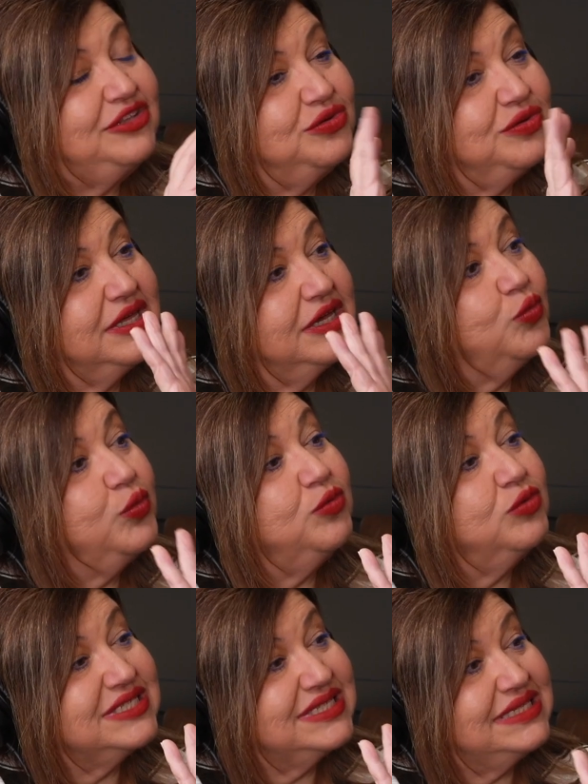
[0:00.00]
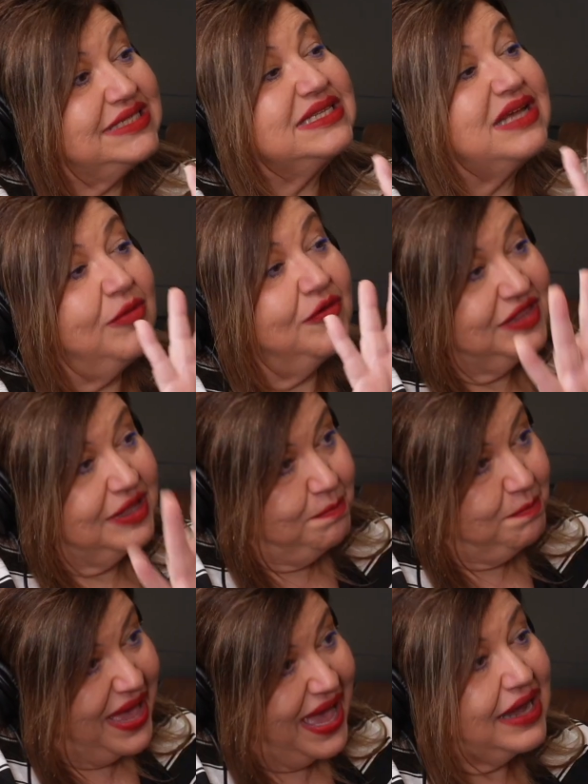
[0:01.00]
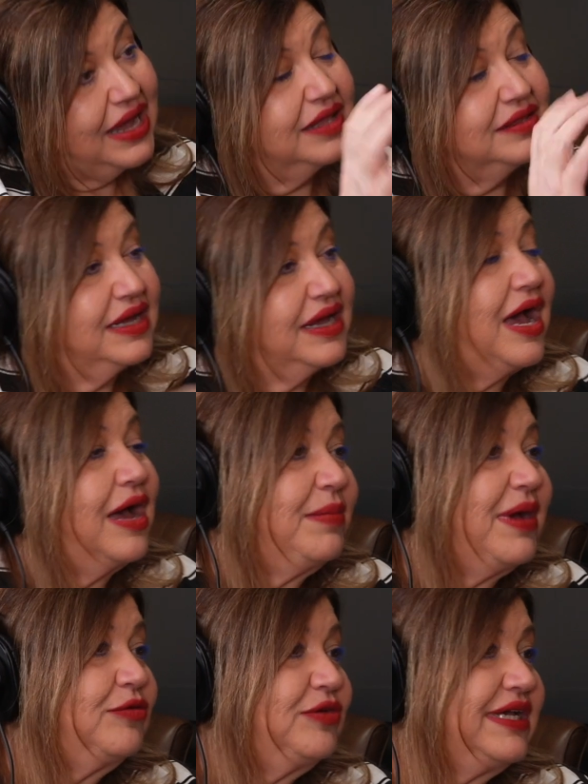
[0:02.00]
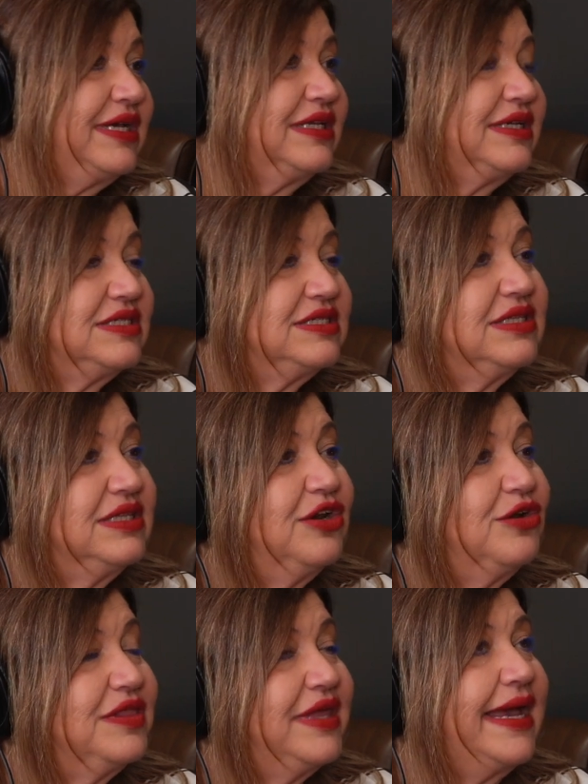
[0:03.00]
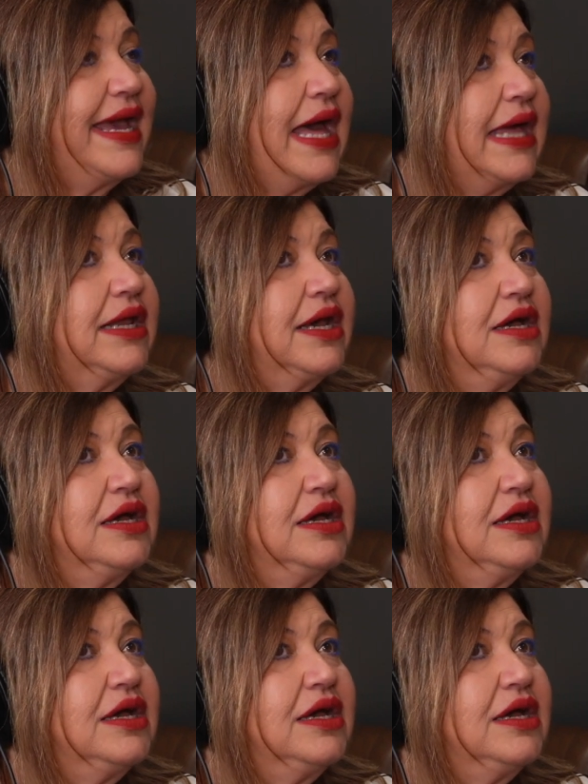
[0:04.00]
I do think we will see some of them back on the compounding list. Thank God.